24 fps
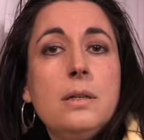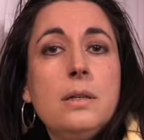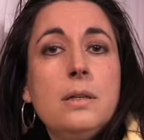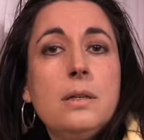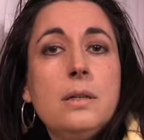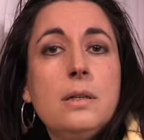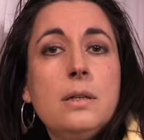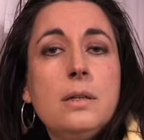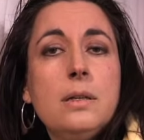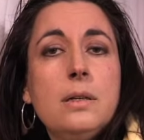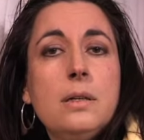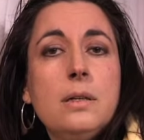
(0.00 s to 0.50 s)

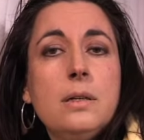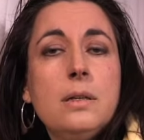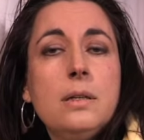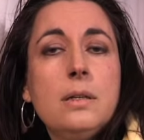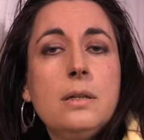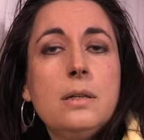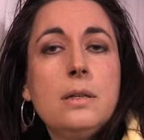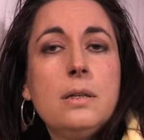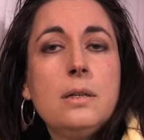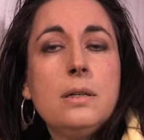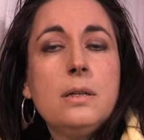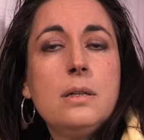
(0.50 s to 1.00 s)

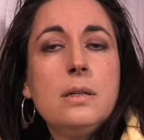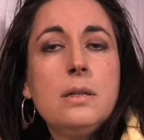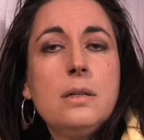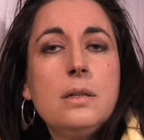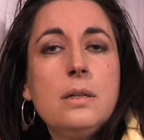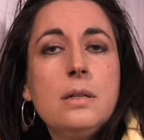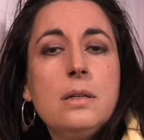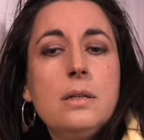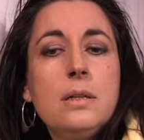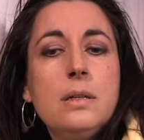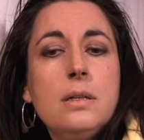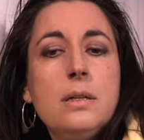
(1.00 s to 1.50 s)

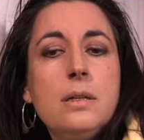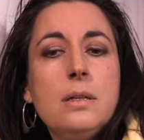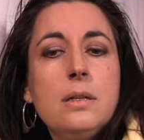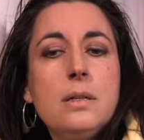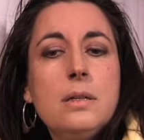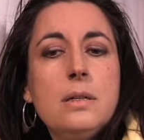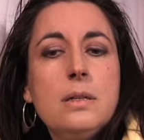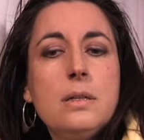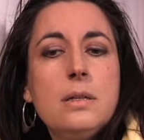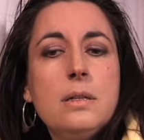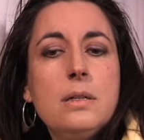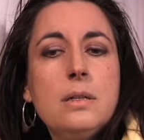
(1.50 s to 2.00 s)

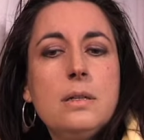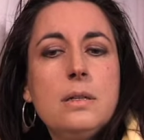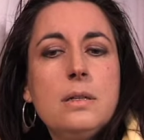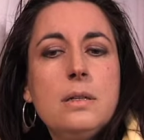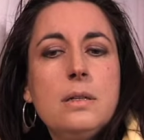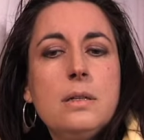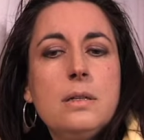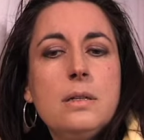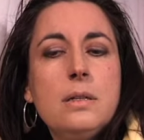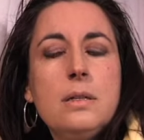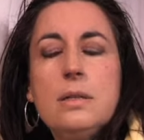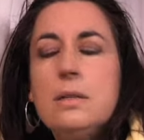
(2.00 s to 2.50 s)

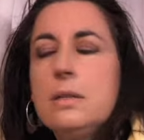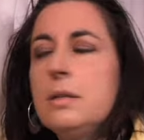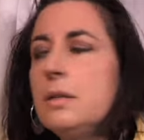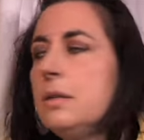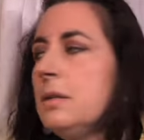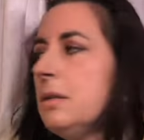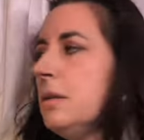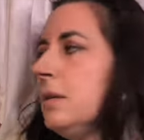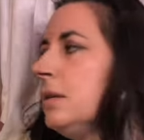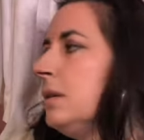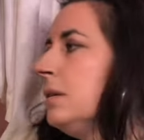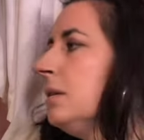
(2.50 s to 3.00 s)

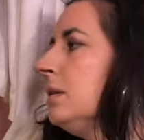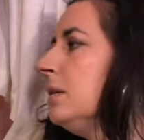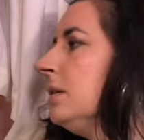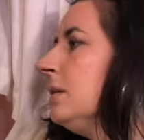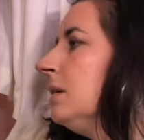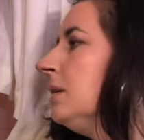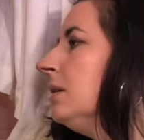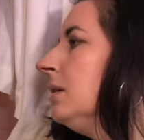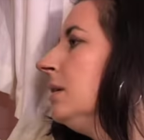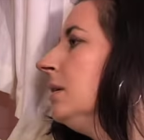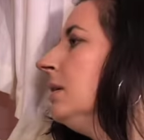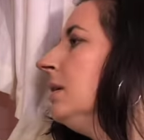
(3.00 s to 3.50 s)

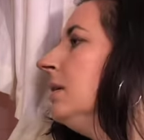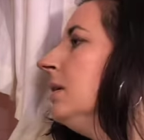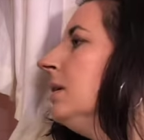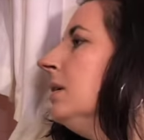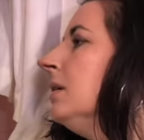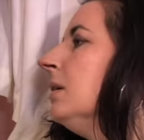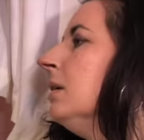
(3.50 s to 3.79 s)
(no one is talking)